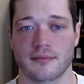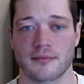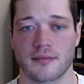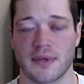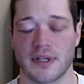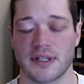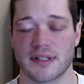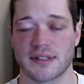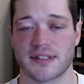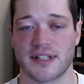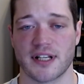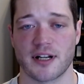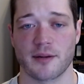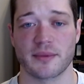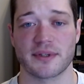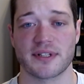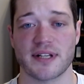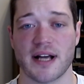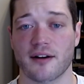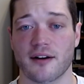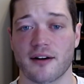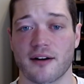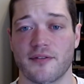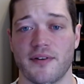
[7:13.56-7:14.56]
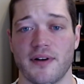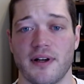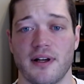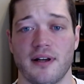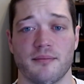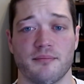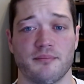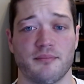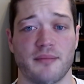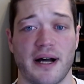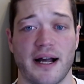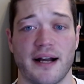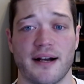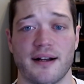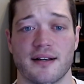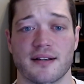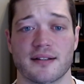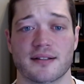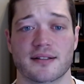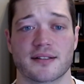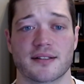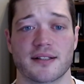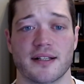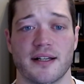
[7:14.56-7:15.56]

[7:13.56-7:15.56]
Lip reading: Cinematography, minus,